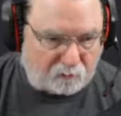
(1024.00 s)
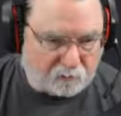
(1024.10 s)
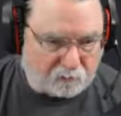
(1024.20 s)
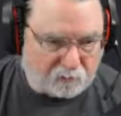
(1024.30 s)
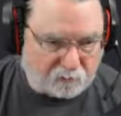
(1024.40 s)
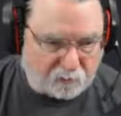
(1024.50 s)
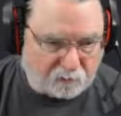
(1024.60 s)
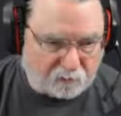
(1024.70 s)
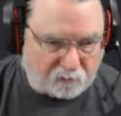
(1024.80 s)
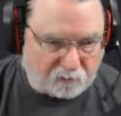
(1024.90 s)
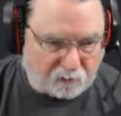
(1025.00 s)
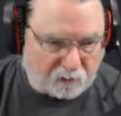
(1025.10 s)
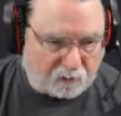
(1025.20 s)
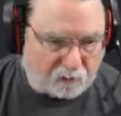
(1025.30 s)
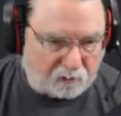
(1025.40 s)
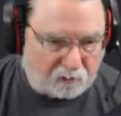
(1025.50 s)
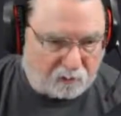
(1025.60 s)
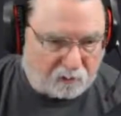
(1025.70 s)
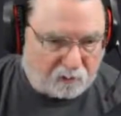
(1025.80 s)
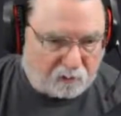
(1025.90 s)
it was supposed to do, huh?
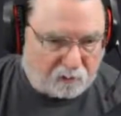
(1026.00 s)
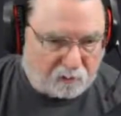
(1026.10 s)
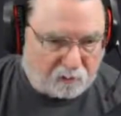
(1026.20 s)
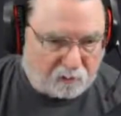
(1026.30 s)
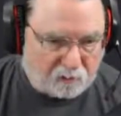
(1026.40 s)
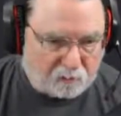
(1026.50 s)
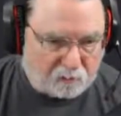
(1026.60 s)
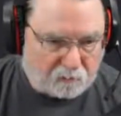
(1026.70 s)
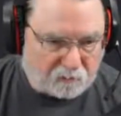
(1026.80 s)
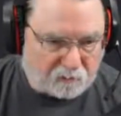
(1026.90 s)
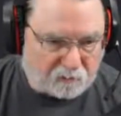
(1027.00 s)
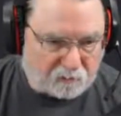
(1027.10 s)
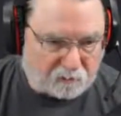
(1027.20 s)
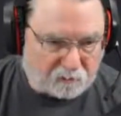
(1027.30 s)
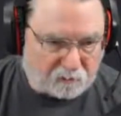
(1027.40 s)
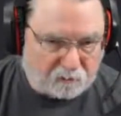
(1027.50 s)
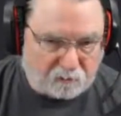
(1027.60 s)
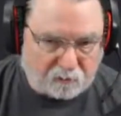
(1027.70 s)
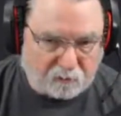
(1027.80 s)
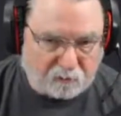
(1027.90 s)
Let's see.
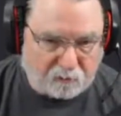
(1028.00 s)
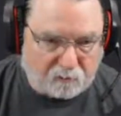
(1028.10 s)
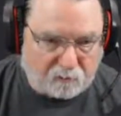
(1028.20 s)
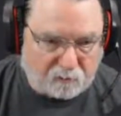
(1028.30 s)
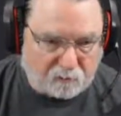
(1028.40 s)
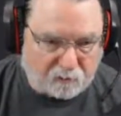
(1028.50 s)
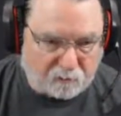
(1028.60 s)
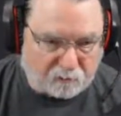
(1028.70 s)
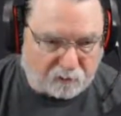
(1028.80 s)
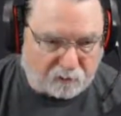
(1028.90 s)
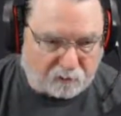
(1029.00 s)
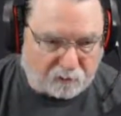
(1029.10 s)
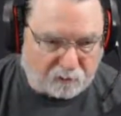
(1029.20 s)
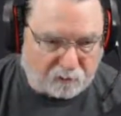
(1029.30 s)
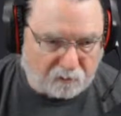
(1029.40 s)
Did it? I don't think it did.